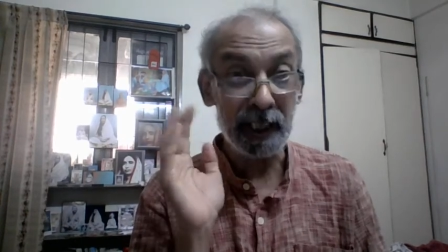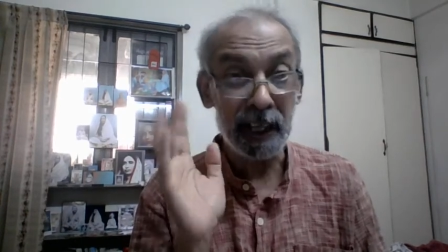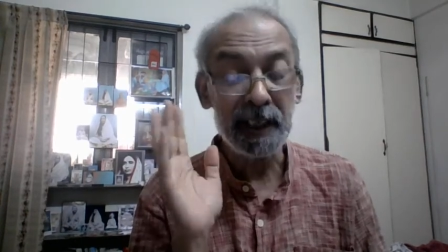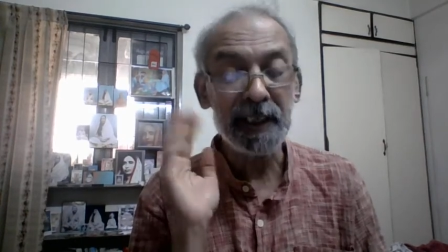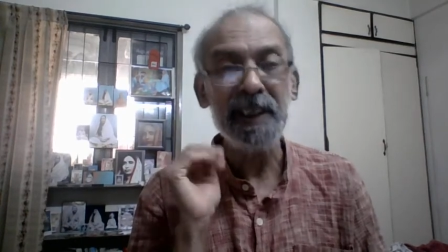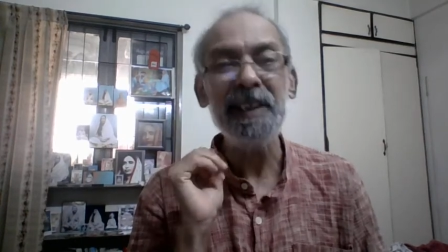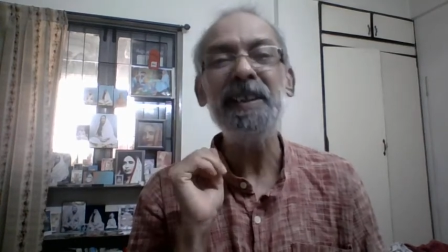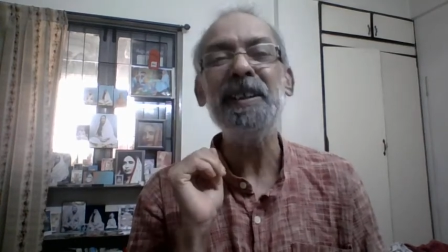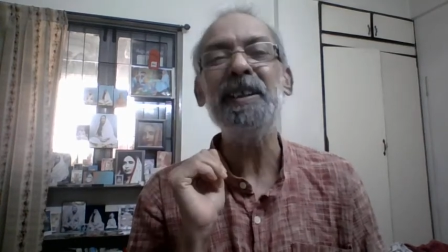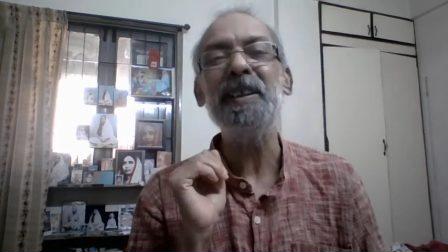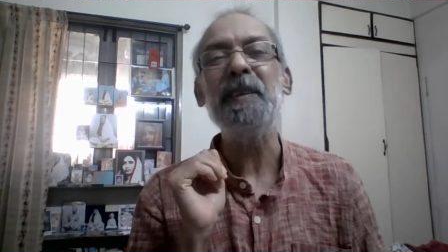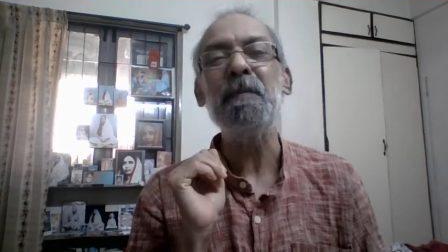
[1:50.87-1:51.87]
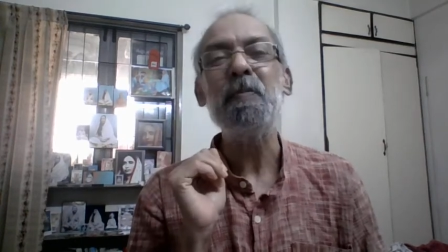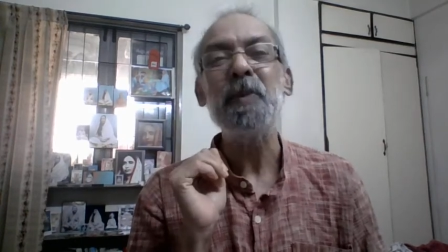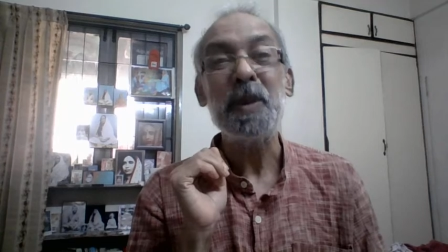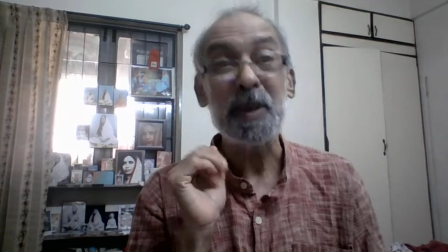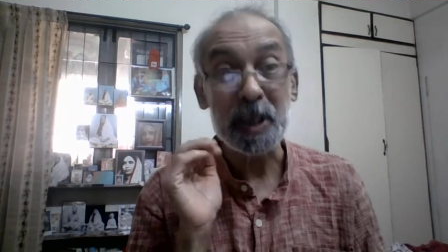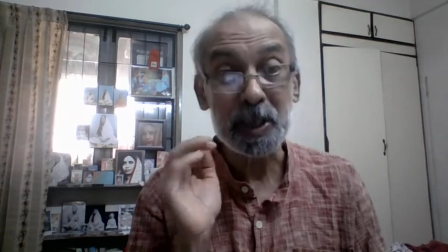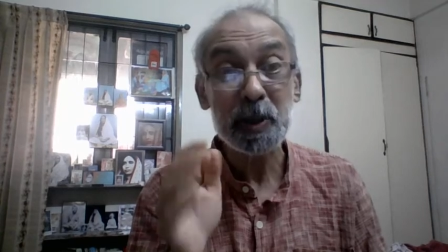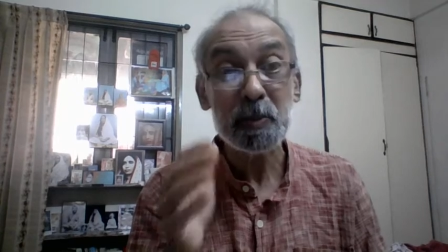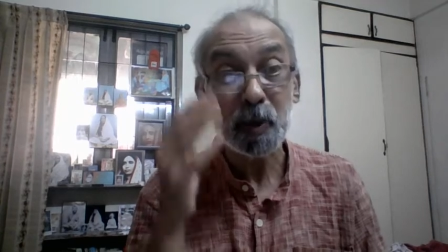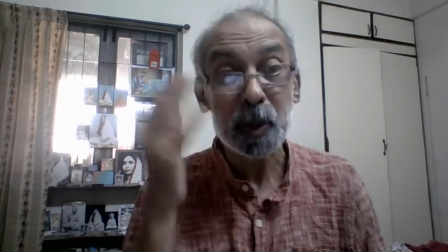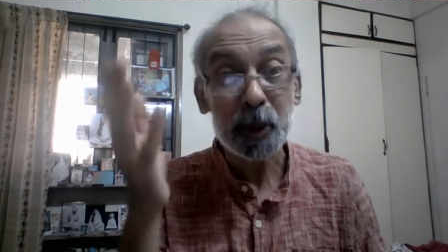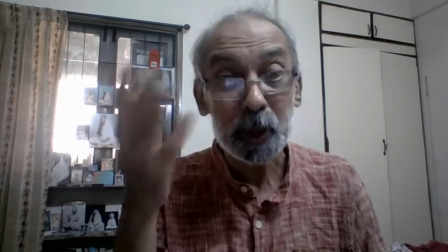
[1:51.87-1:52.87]
and then Keshav
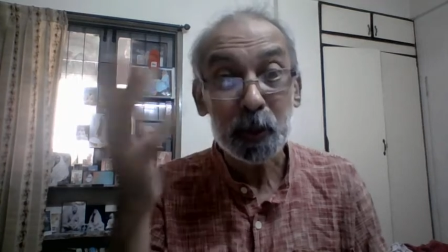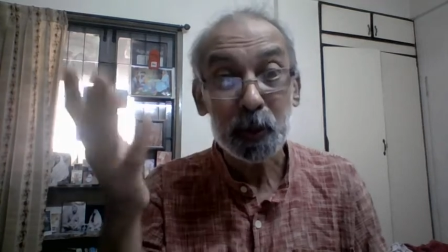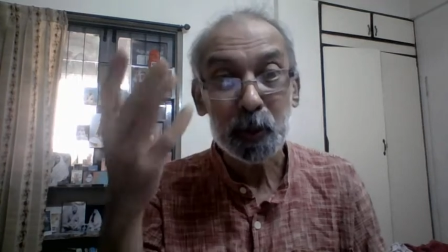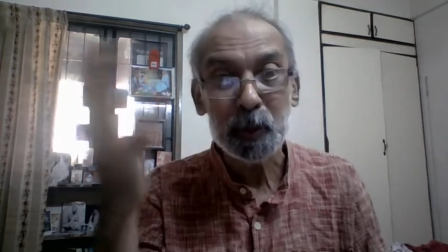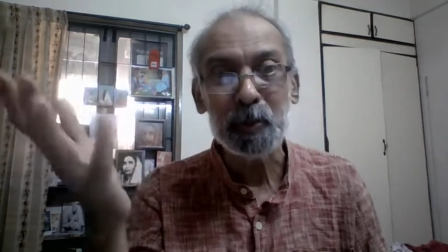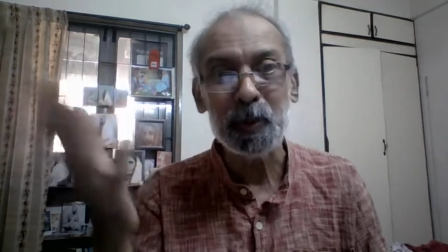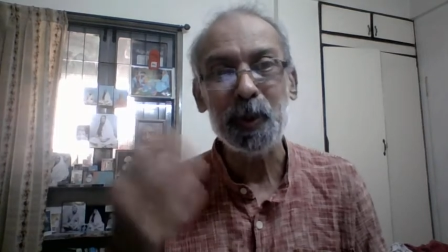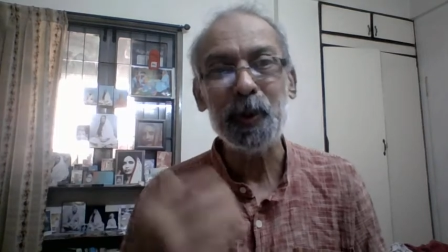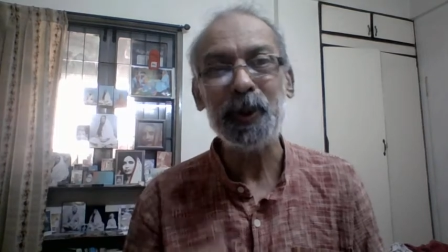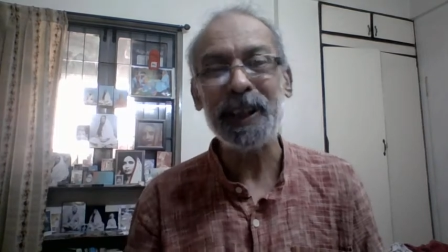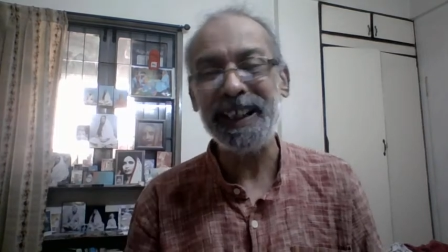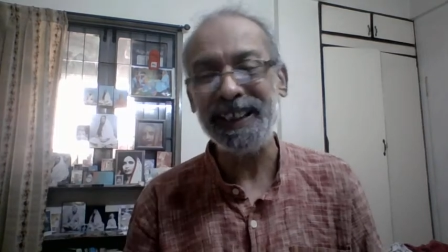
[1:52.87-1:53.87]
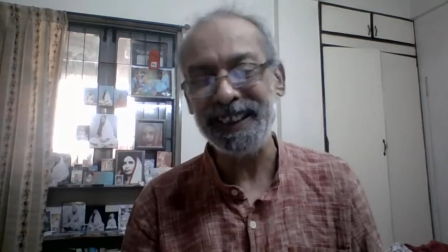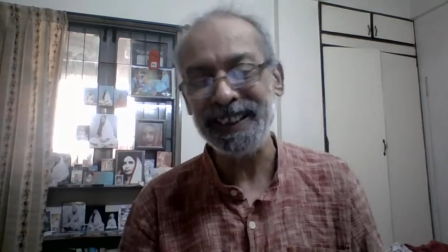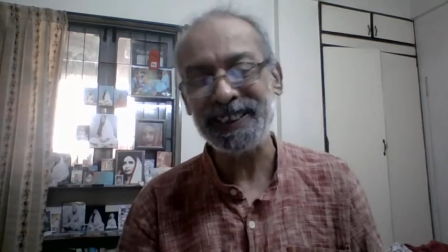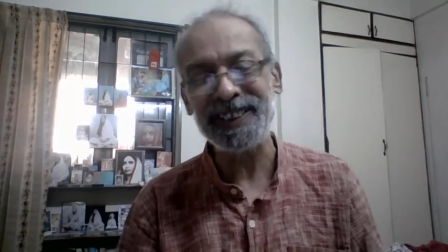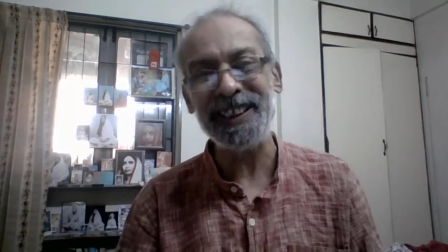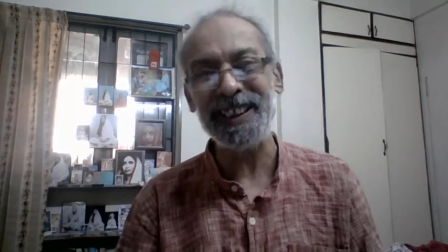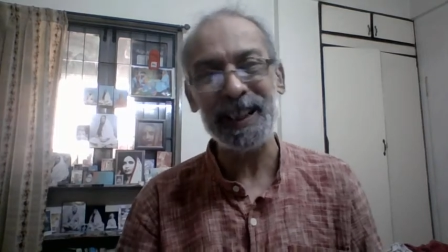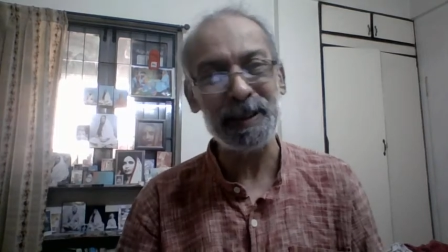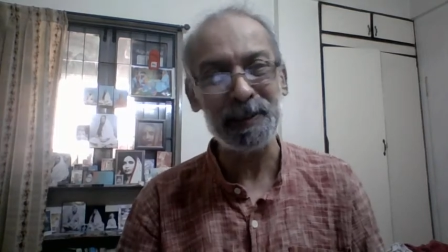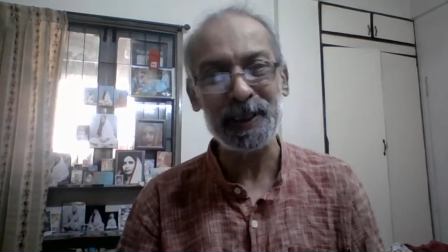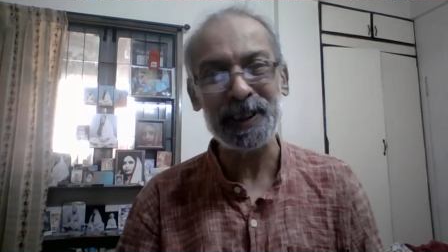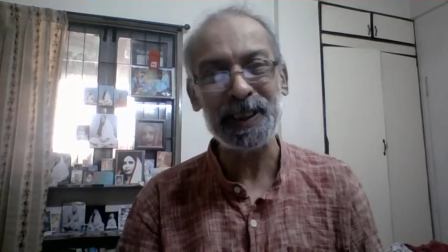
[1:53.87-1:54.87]
wanted to know more, and then Sri
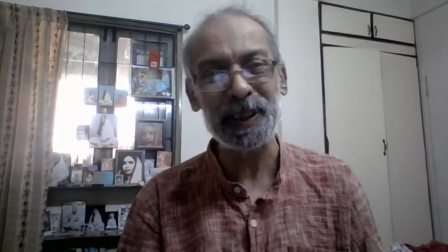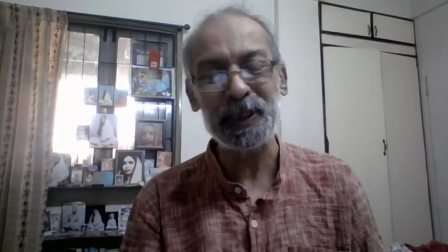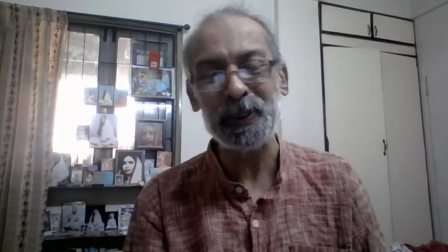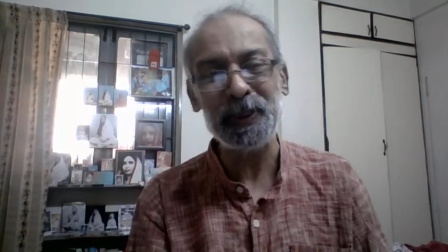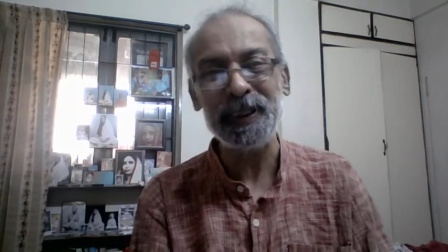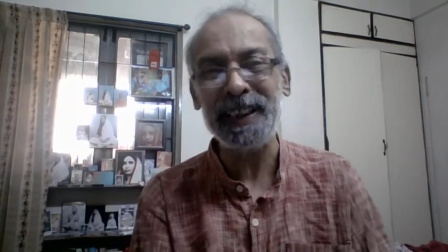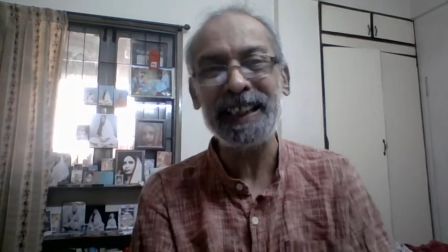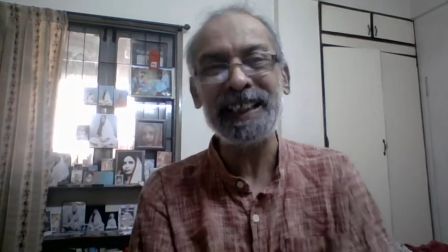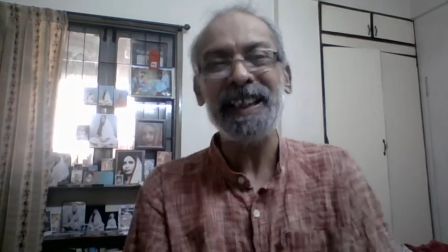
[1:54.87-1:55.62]
Ramakrishna told that